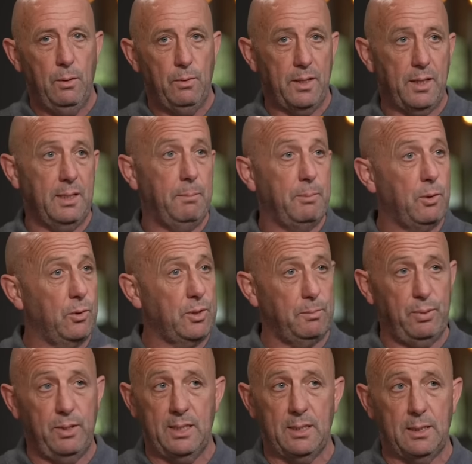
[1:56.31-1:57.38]
whether he goes
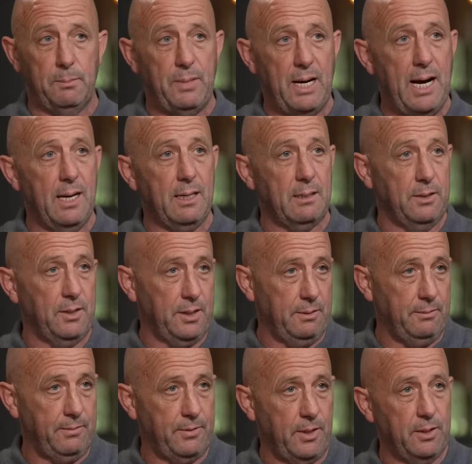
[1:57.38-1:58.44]
and plays at the back or
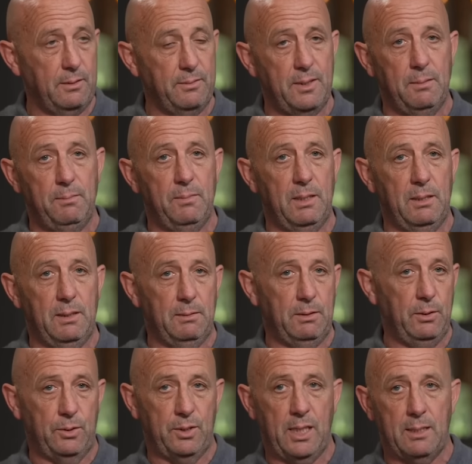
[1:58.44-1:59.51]
just in front of the
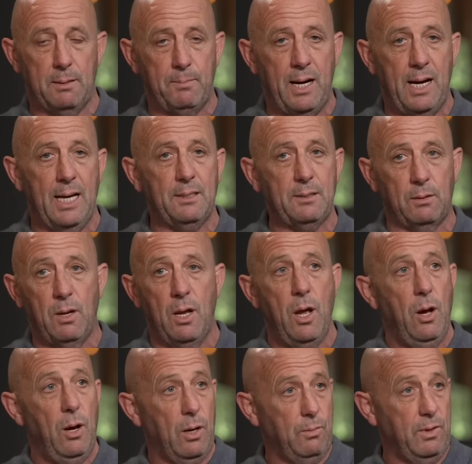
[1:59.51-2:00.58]
two centre backs, or
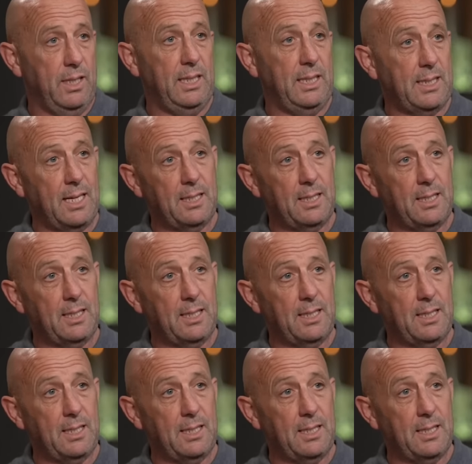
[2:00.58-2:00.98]
whether he's